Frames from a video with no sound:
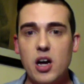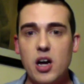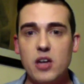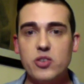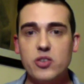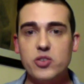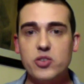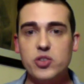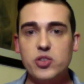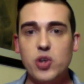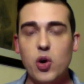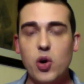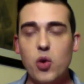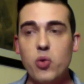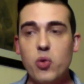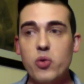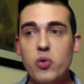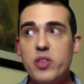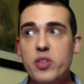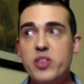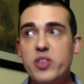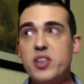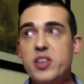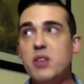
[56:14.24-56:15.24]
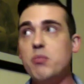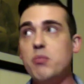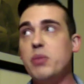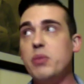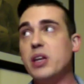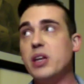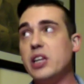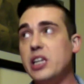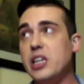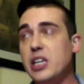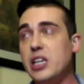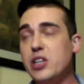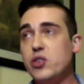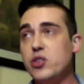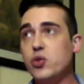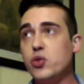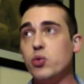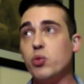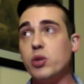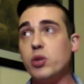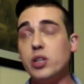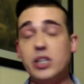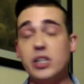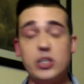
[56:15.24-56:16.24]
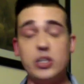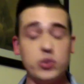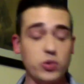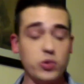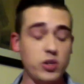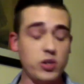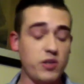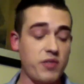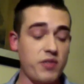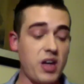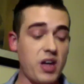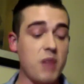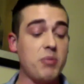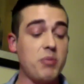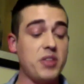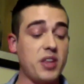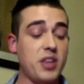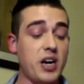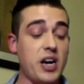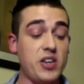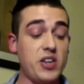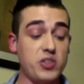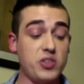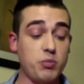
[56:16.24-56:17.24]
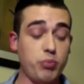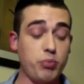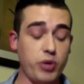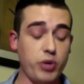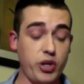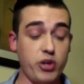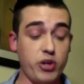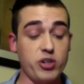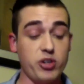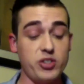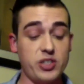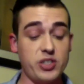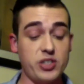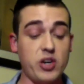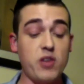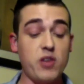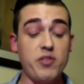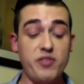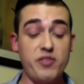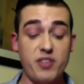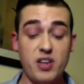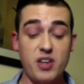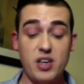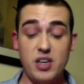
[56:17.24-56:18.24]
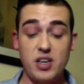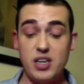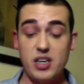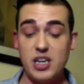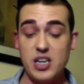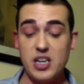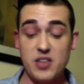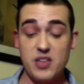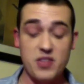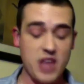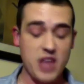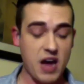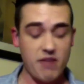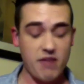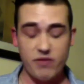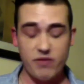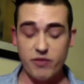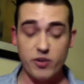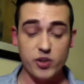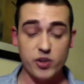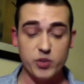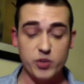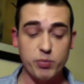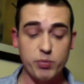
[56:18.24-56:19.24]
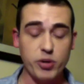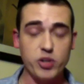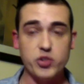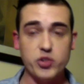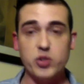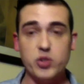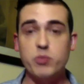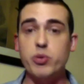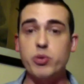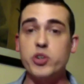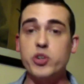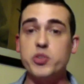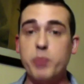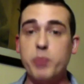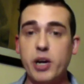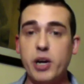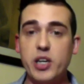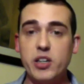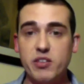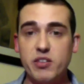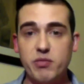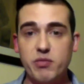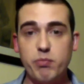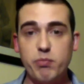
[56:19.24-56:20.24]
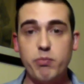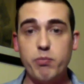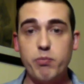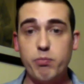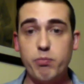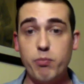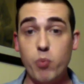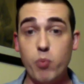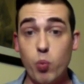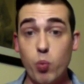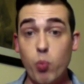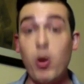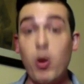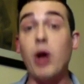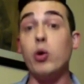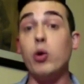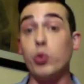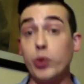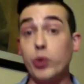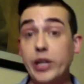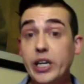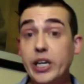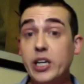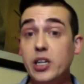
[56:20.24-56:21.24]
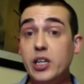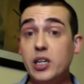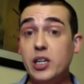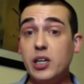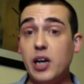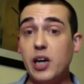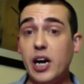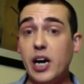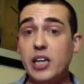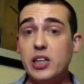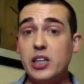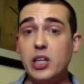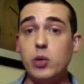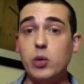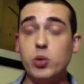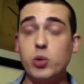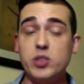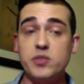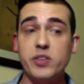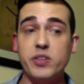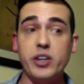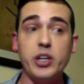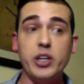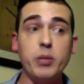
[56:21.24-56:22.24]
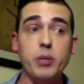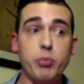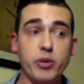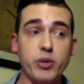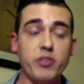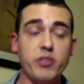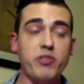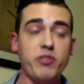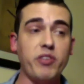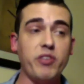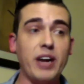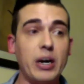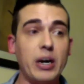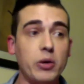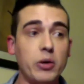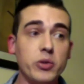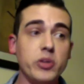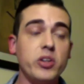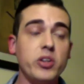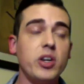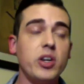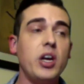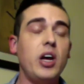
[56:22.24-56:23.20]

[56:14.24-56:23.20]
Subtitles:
So the ability to really sort of empathize and put yourself in that first person perspective while reading it, I think was very profound.